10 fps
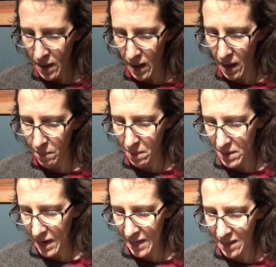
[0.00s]
I
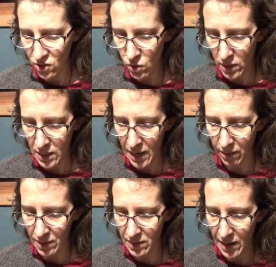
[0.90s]
mean, I guess you can tell
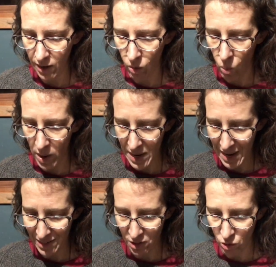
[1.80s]
it's not quite
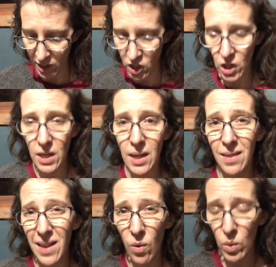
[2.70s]
as stretchy
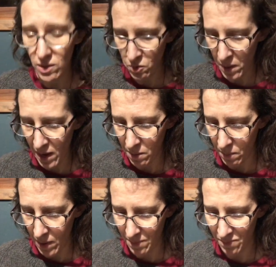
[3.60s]
in that one spot,
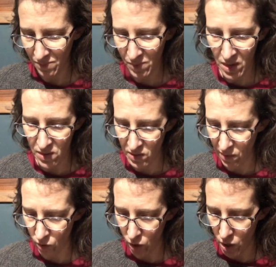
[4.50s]
but he's
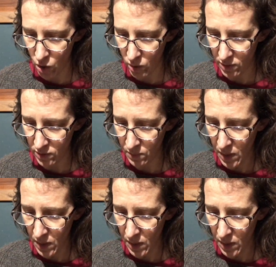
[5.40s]
never gonna notice.